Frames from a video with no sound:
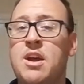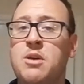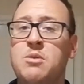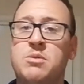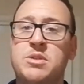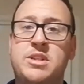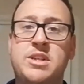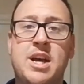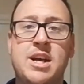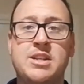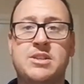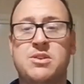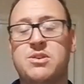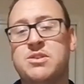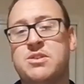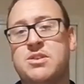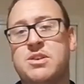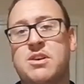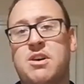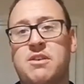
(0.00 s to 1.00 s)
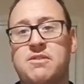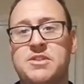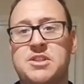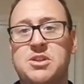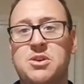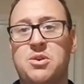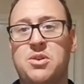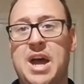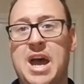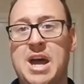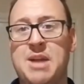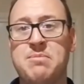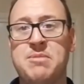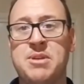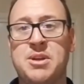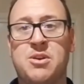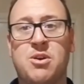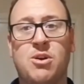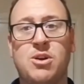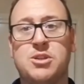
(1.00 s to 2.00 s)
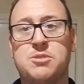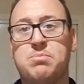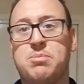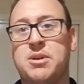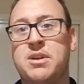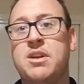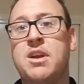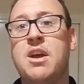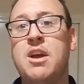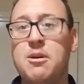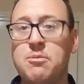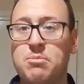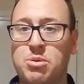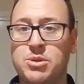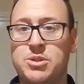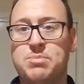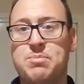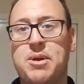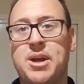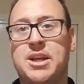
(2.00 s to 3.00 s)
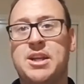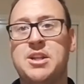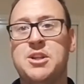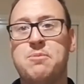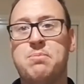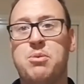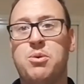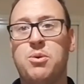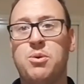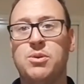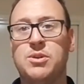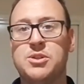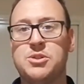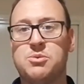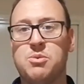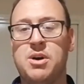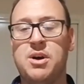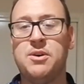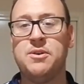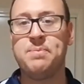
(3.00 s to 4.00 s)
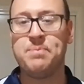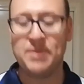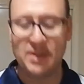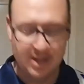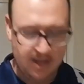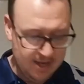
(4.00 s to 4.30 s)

which adds on to obviously all the admin costs, but puts back in the pool as well.